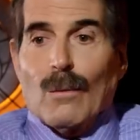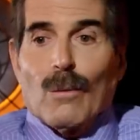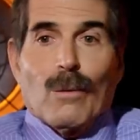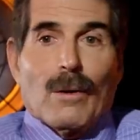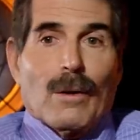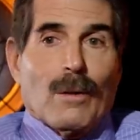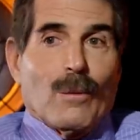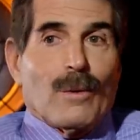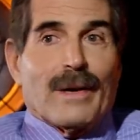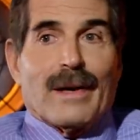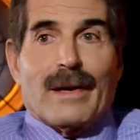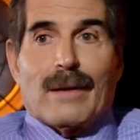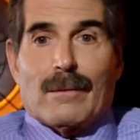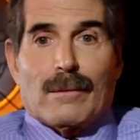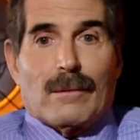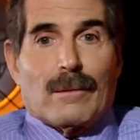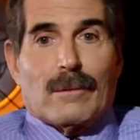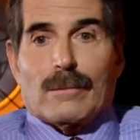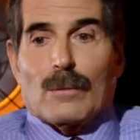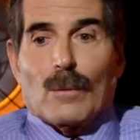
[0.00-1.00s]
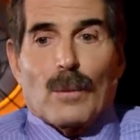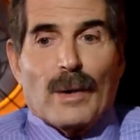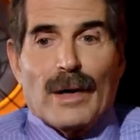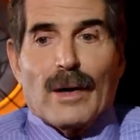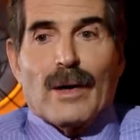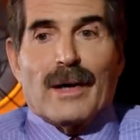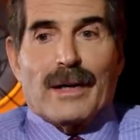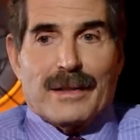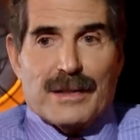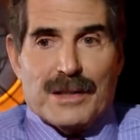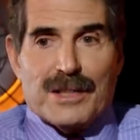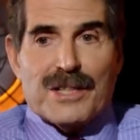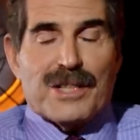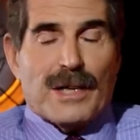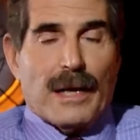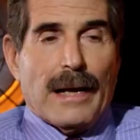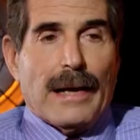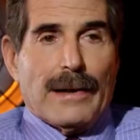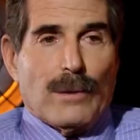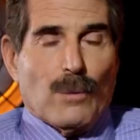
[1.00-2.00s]
Well, we, we ought to
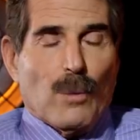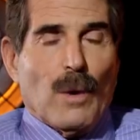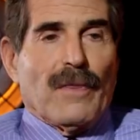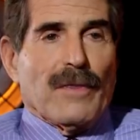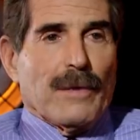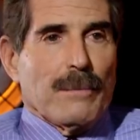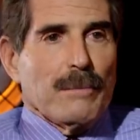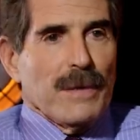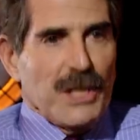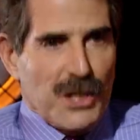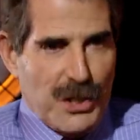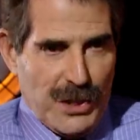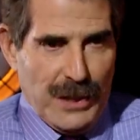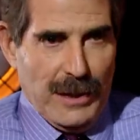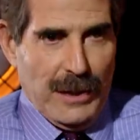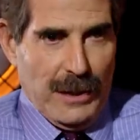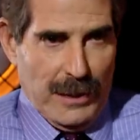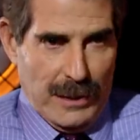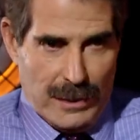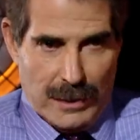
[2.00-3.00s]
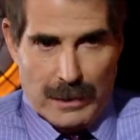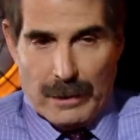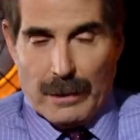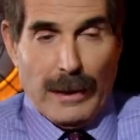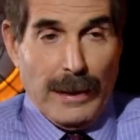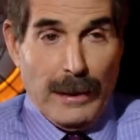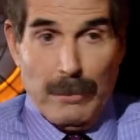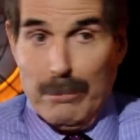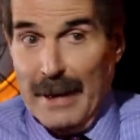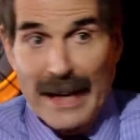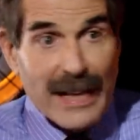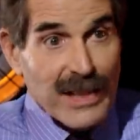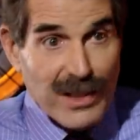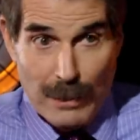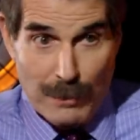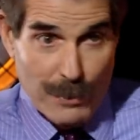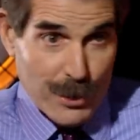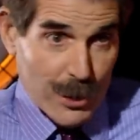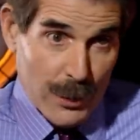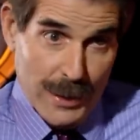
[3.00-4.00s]
decide what the mission is and make
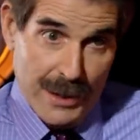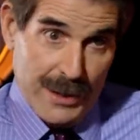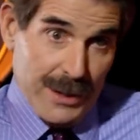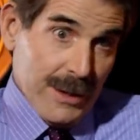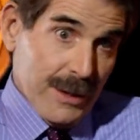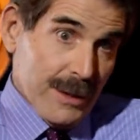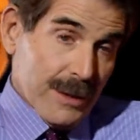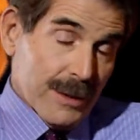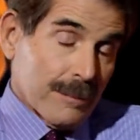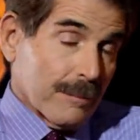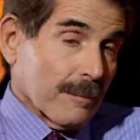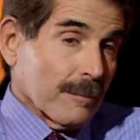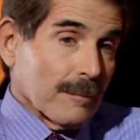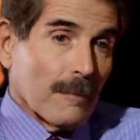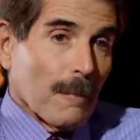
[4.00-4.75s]
some choices.